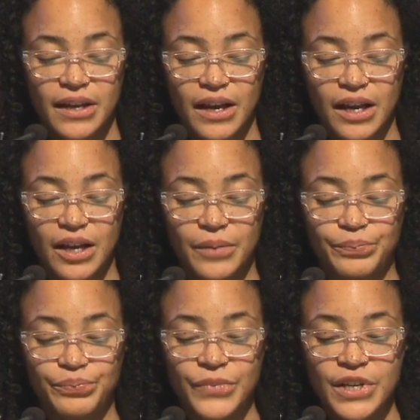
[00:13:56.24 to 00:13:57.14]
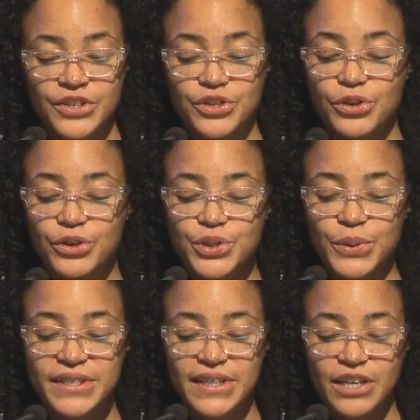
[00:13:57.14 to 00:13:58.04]
Um, so those who
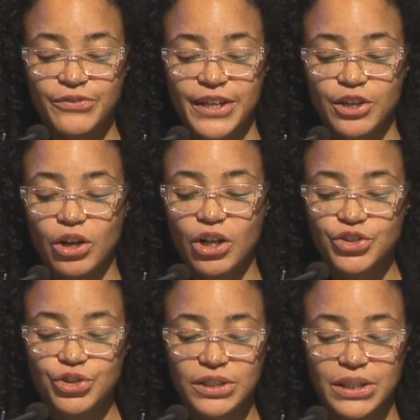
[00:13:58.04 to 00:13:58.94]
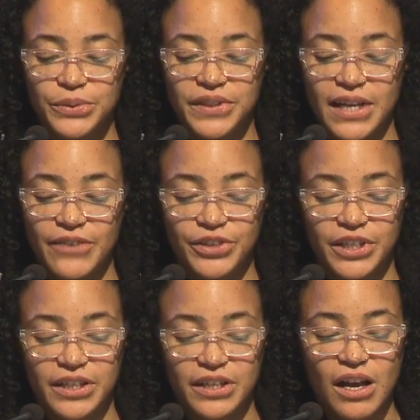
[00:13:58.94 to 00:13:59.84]
identify culturally with the
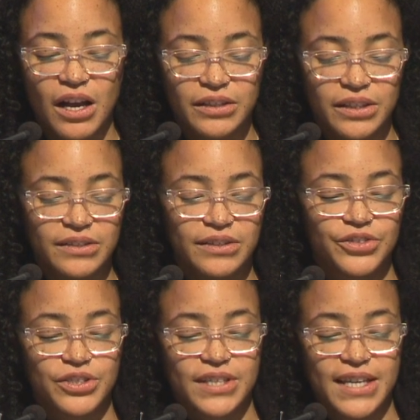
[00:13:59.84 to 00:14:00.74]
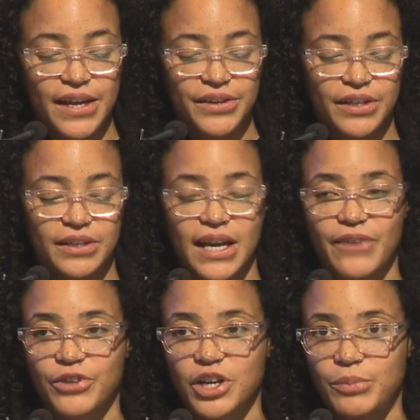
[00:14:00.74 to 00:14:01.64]
African continent, such as Kenyan,
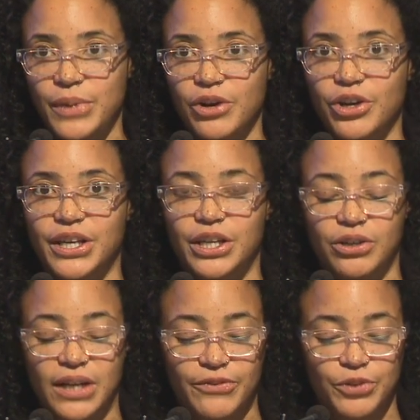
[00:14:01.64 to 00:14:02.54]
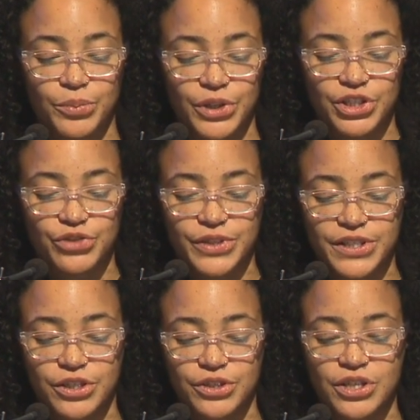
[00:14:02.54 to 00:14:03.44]
African American, or Afro British
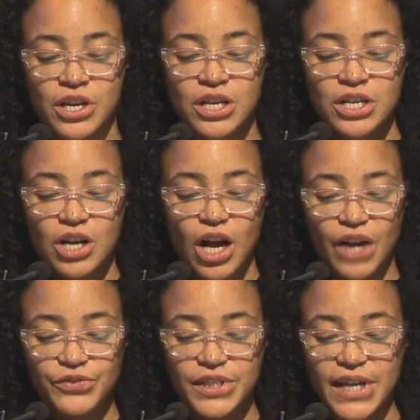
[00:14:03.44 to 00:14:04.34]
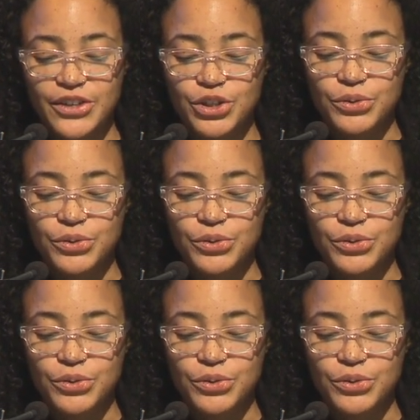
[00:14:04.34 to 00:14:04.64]
visitors, often had